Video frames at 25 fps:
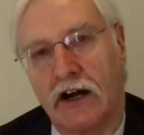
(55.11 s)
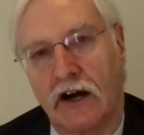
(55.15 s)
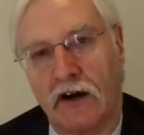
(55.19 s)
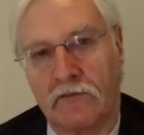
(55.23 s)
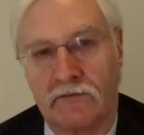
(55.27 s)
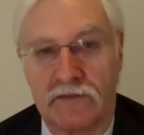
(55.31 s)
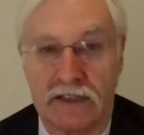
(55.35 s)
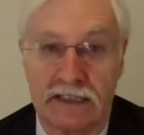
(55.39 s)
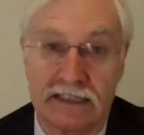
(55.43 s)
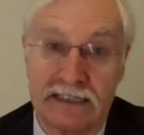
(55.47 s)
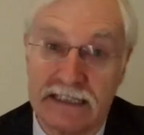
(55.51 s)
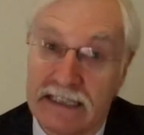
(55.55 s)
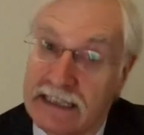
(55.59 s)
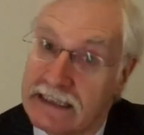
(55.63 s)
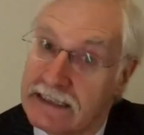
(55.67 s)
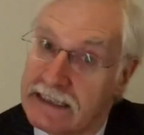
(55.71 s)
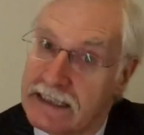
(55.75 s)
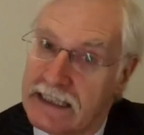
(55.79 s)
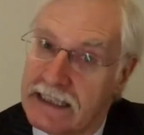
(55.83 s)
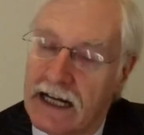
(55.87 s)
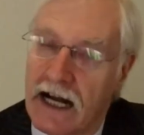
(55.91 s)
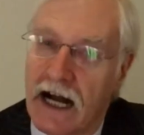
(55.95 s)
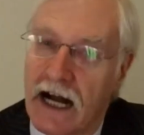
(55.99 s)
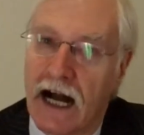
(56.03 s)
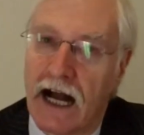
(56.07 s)
of the
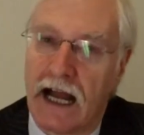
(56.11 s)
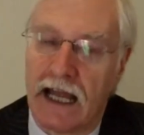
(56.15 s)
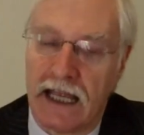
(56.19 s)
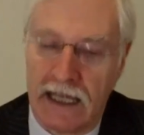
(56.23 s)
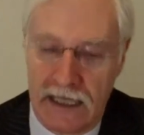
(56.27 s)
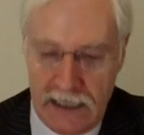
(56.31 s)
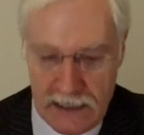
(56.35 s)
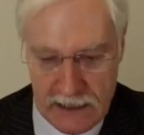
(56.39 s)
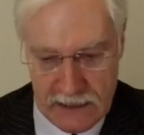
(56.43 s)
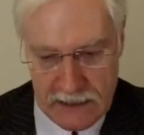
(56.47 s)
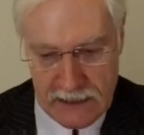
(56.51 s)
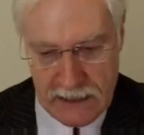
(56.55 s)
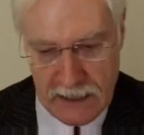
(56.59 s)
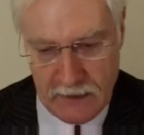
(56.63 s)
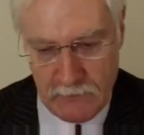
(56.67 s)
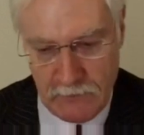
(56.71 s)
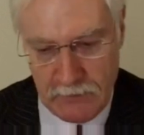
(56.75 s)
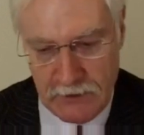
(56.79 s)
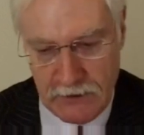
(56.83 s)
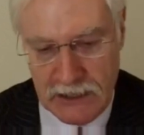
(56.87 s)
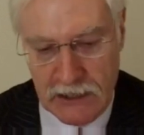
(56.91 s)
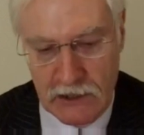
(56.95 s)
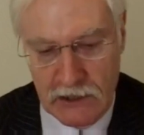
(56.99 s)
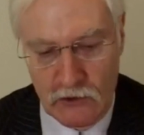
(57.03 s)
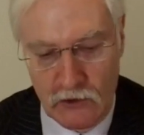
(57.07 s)
DTI
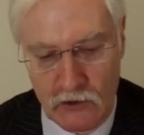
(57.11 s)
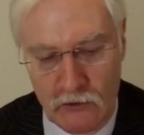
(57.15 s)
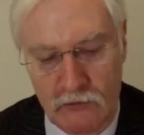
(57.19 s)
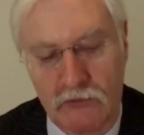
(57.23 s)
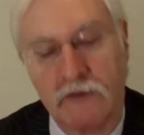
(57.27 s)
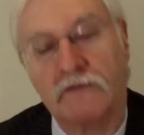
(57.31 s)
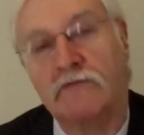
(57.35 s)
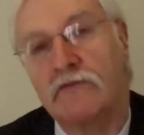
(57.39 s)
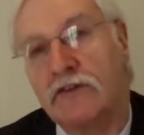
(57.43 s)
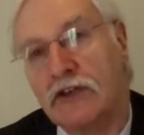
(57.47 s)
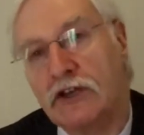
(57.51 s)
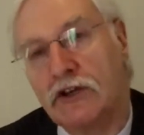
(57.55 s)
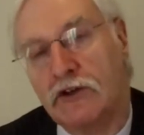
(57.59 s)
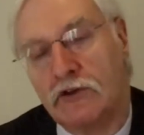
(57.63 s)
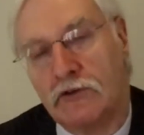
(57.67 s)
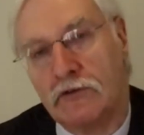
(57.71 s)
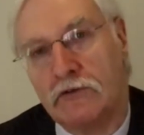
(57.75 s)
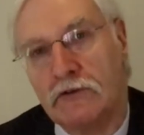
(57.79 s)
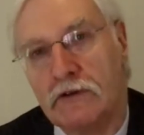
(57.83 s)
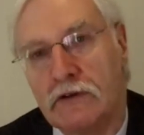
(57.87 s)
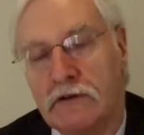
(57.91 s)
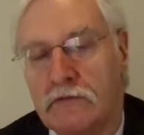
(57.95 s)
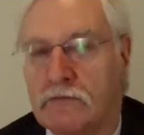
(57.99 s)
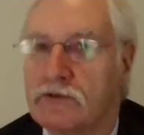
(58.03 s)
Company Law Review,